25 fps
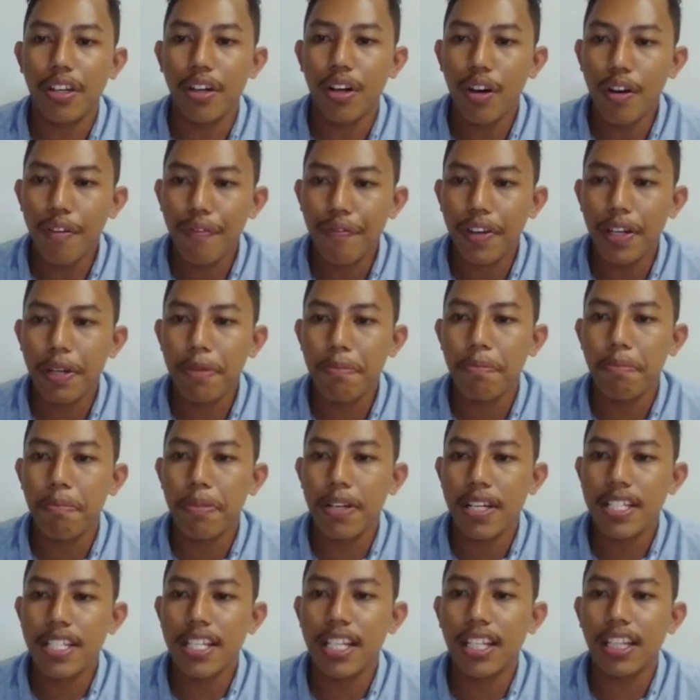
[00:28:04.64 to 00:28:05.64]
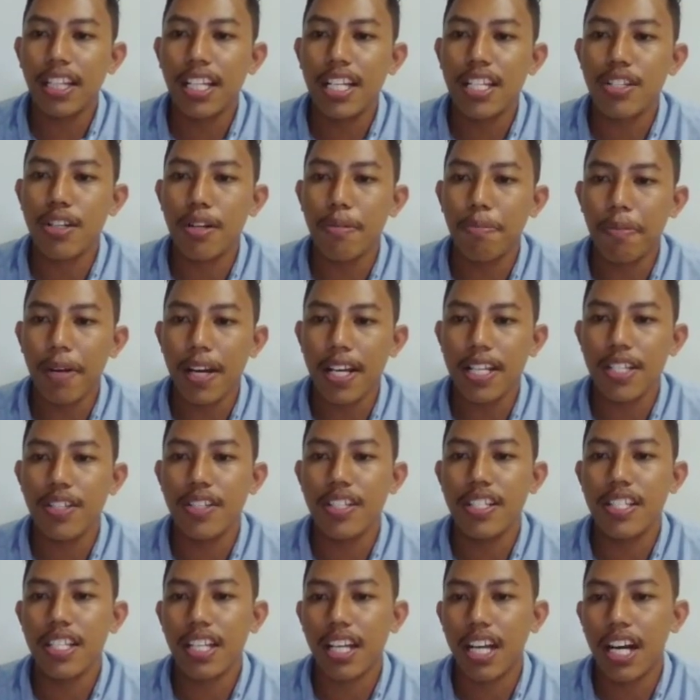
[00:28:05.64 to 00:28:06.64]
often pleasantly surprised to
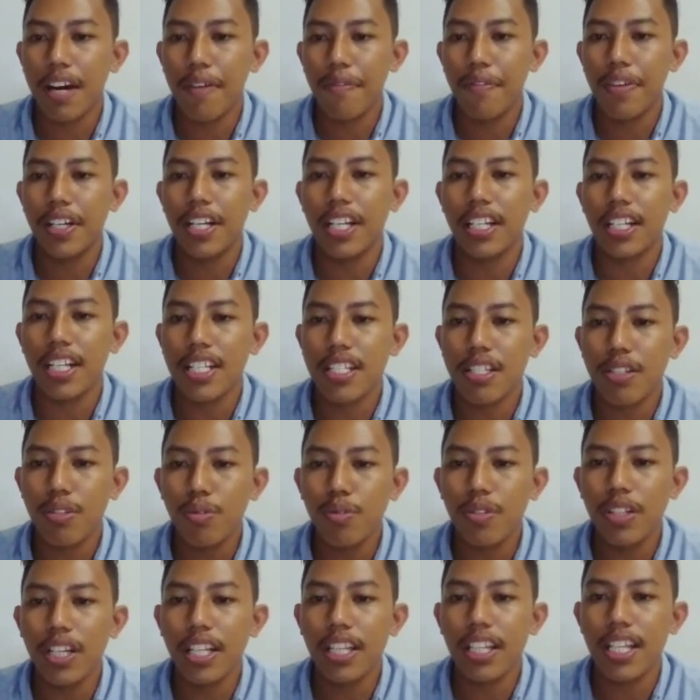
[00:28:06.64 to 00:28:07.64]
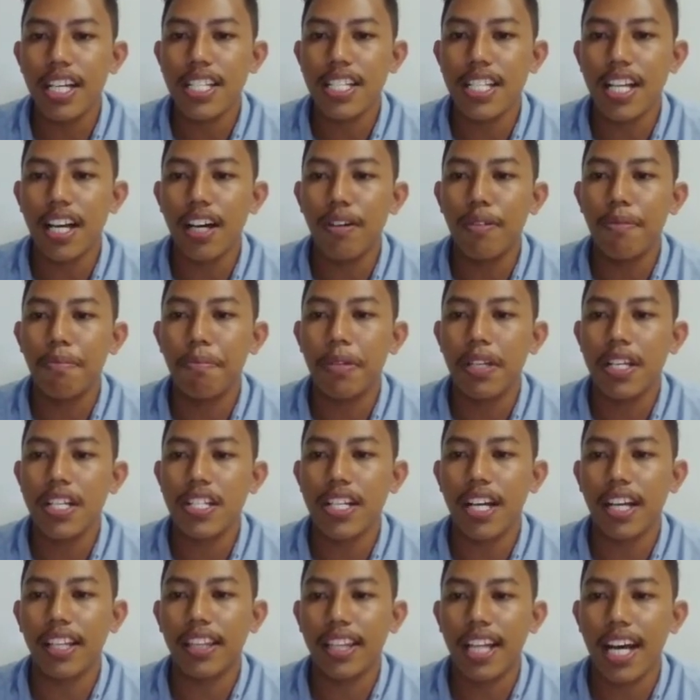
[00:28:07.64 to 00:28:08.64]
discover that a student has accomplished
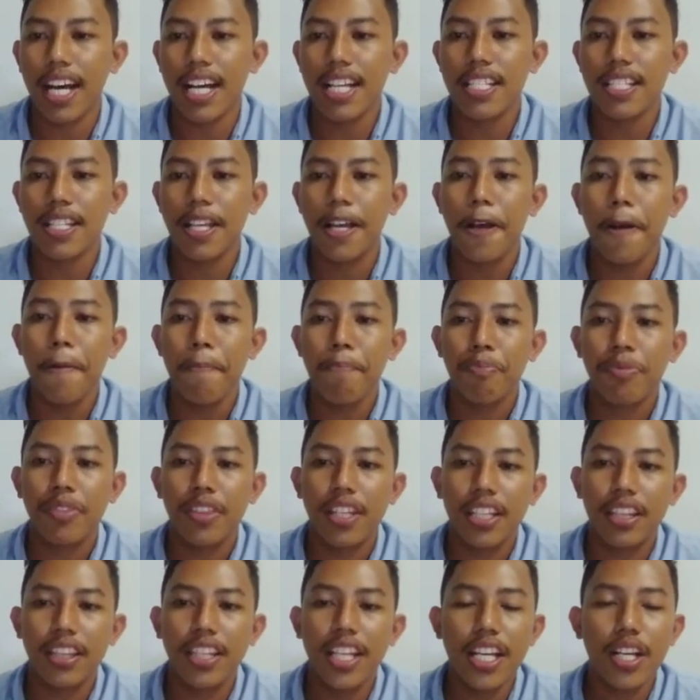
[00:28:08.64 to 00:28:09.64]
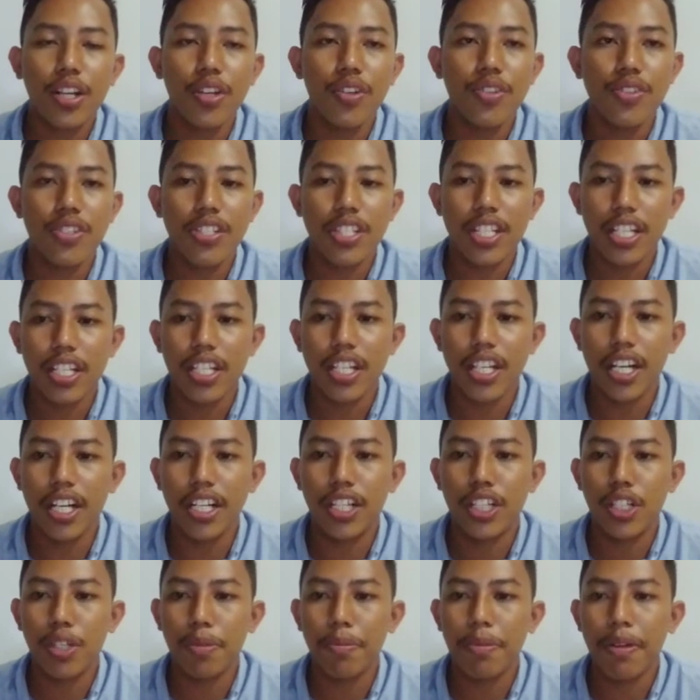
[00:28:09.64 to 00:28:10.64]
a task that they
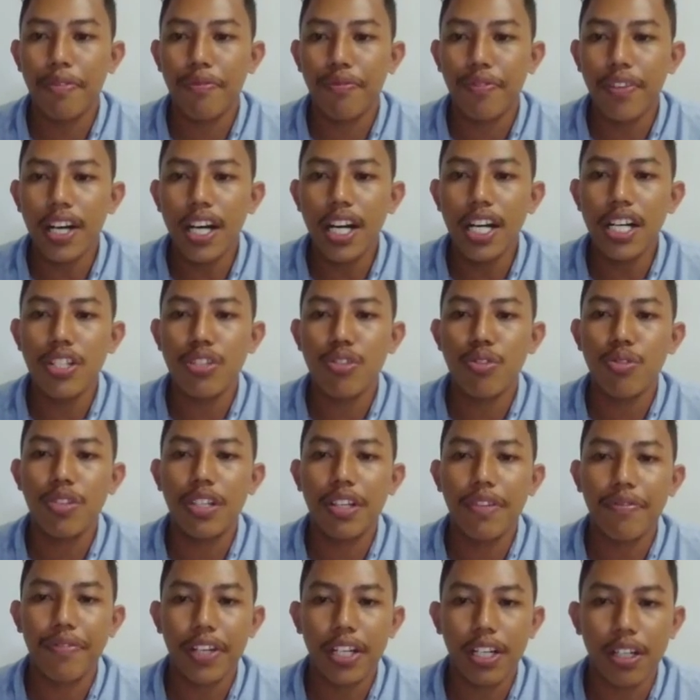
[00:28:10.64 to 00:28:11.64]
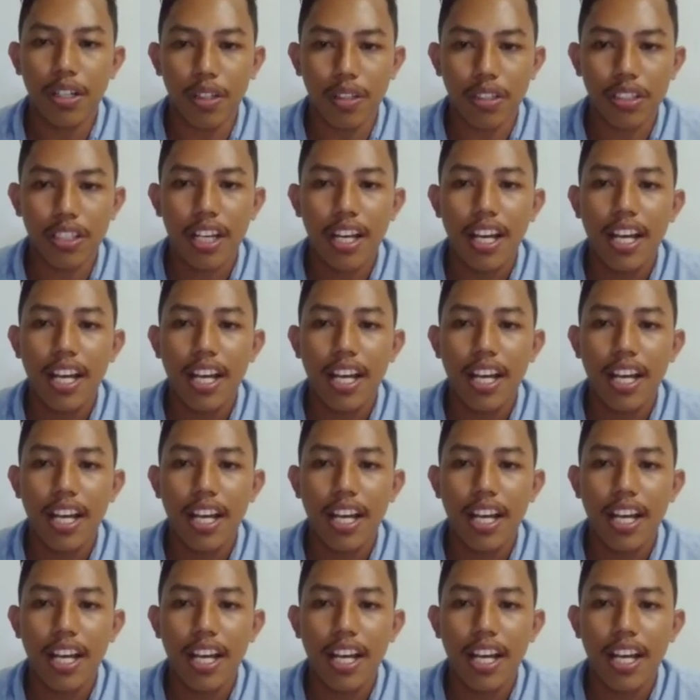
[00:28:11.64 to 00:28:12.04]
considered to be far too difficult.